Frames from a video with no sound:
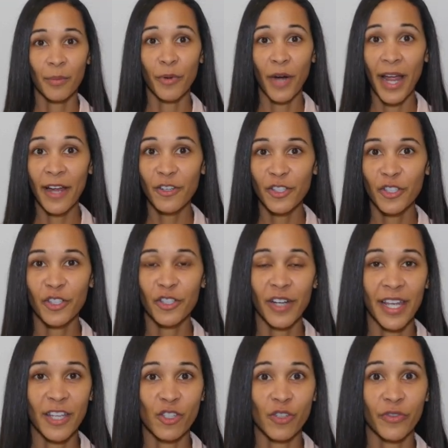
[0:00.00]
Prior to your
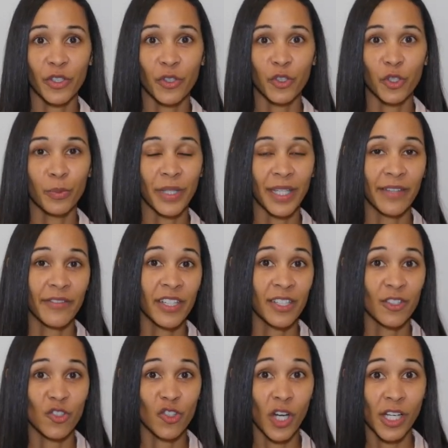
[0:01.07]
interview, you'll be given
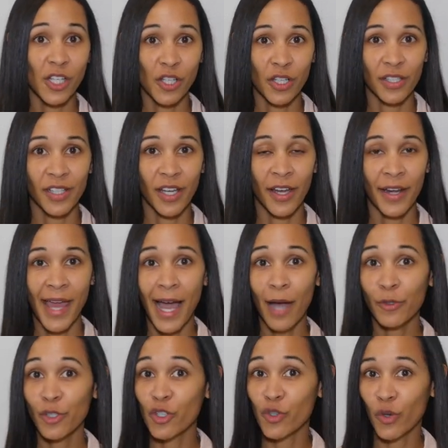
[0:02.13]
instructions on
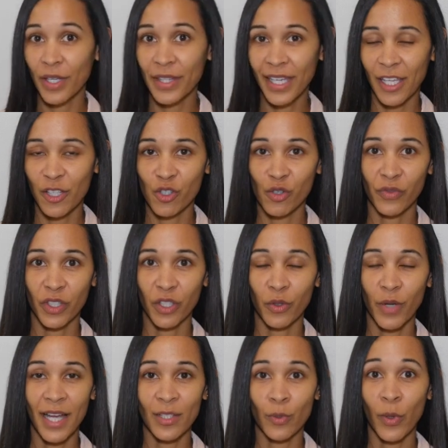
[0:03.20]
how to join the interview
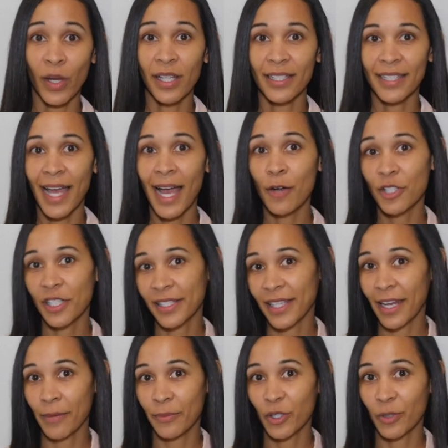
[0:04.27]
as well as how to
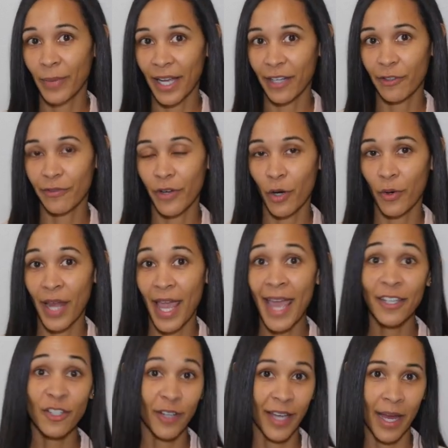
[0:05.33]
set up your microphone
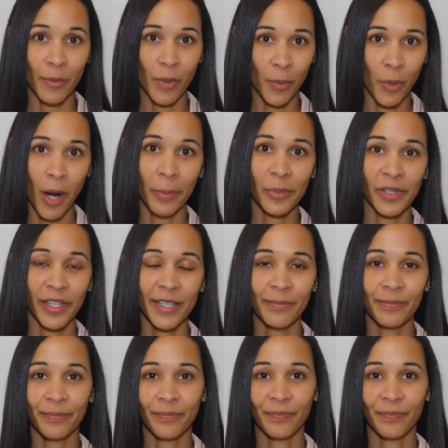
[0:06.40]
and your camera properly.